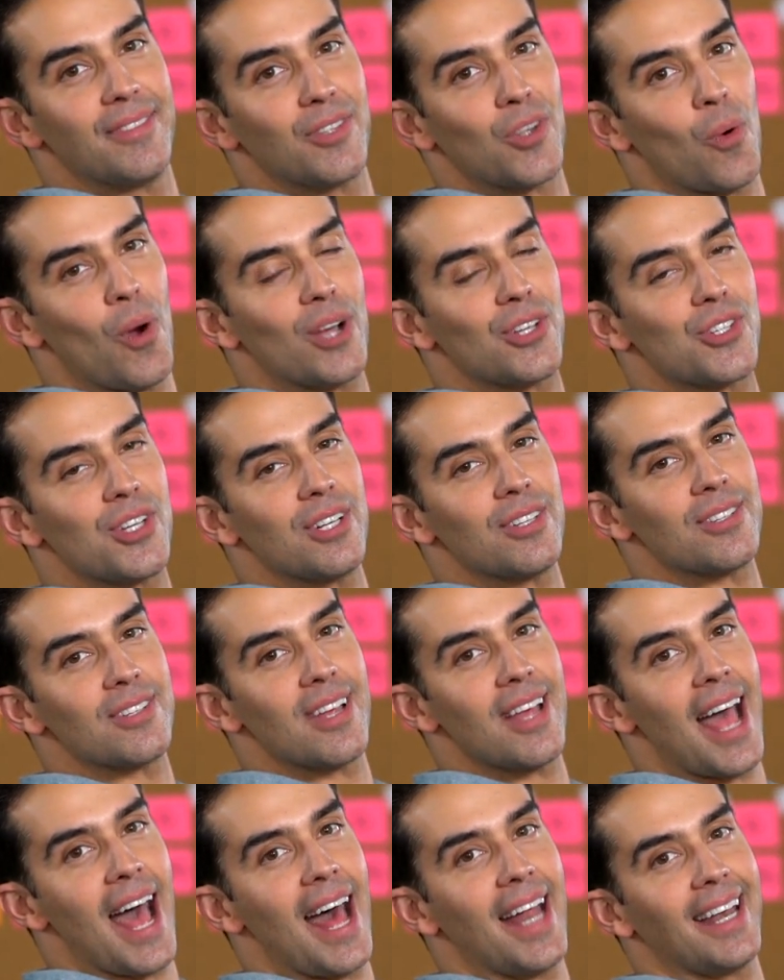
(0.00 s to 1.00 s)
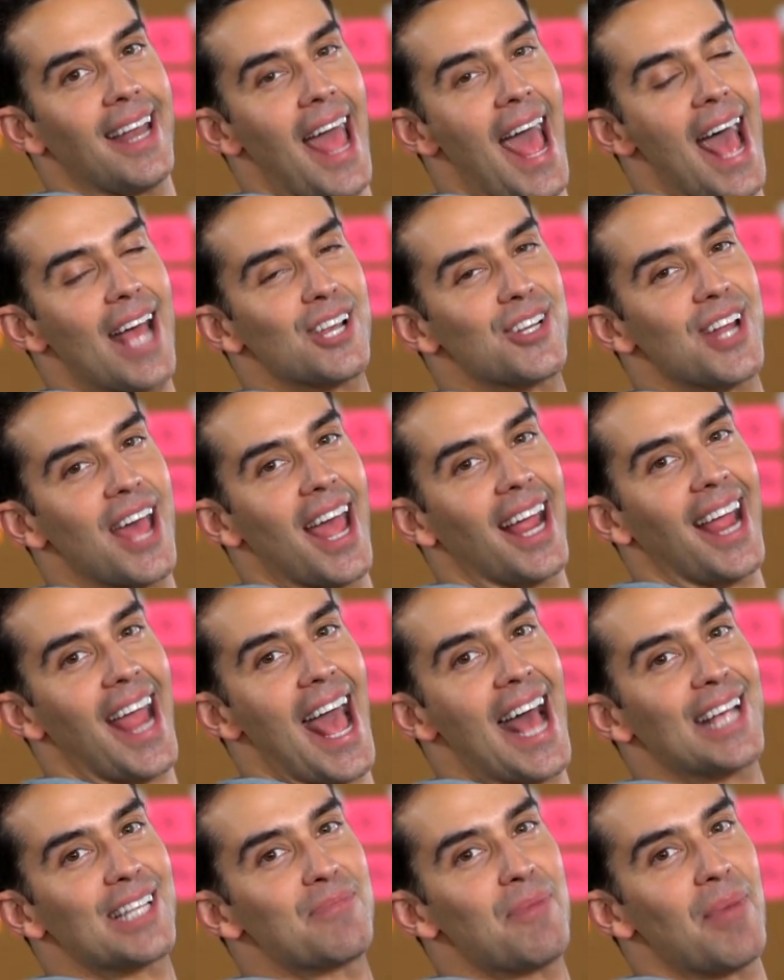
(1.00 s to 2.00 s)
Questions at hashtag
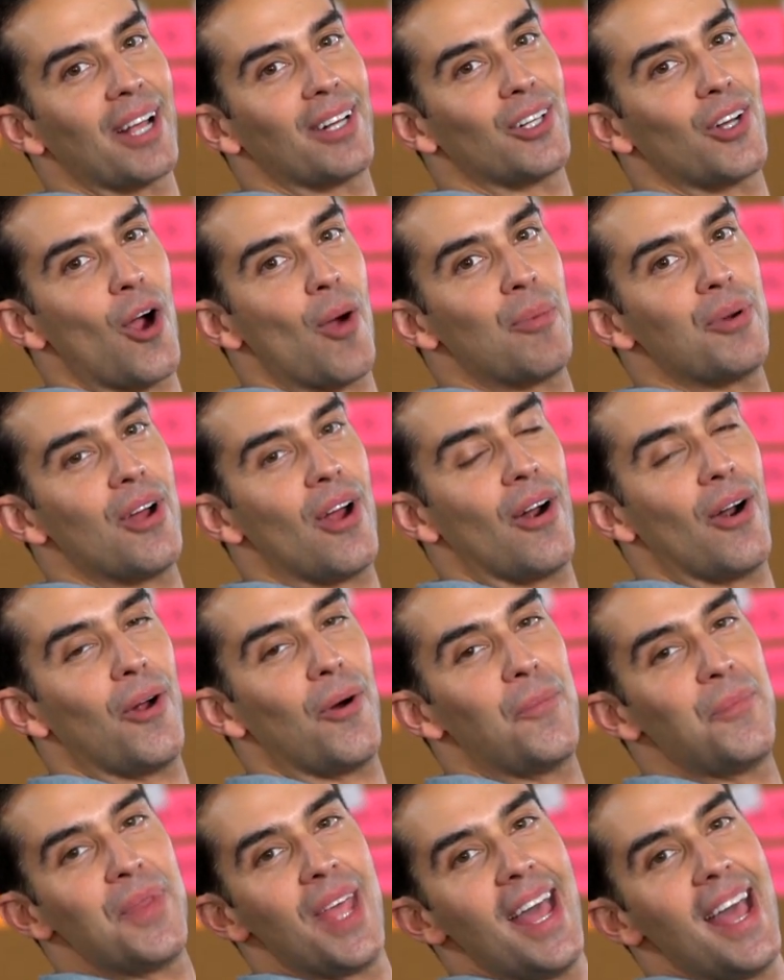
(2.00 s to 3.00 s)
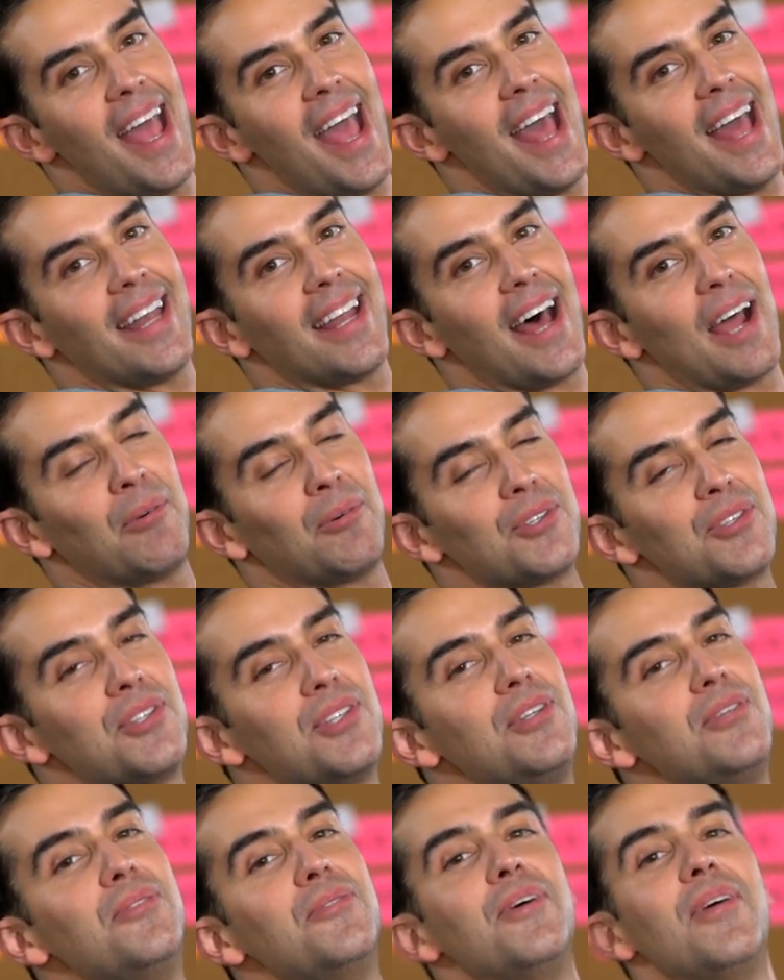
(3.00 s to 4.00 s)
Ask Michael Carbonaro, and I will
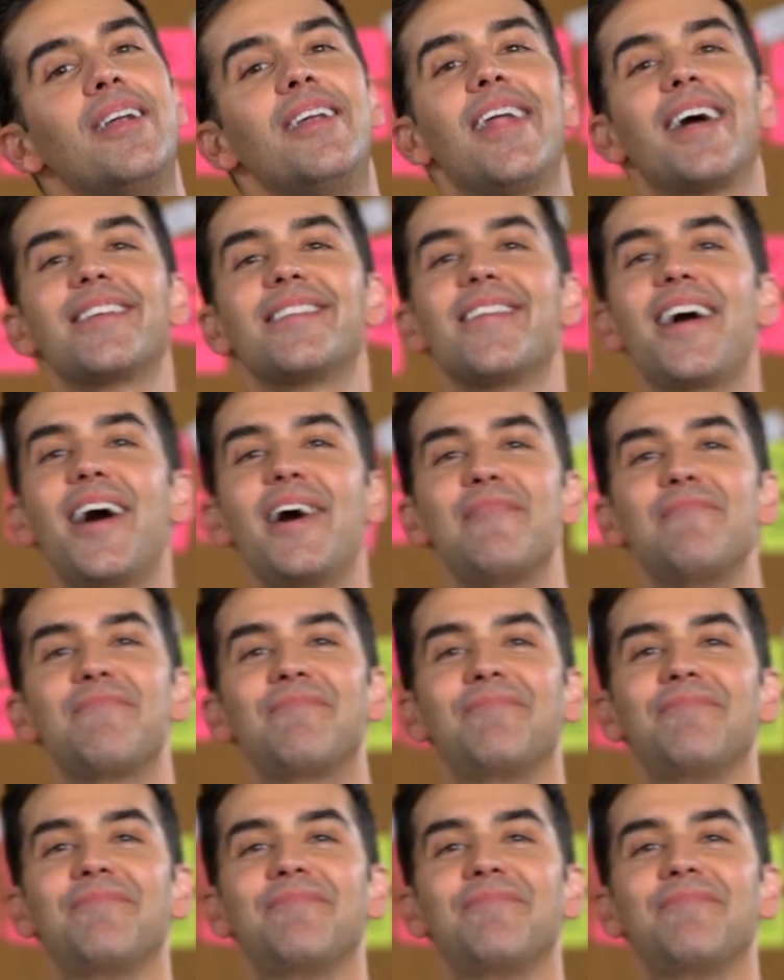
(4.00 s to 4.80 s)
see you next time.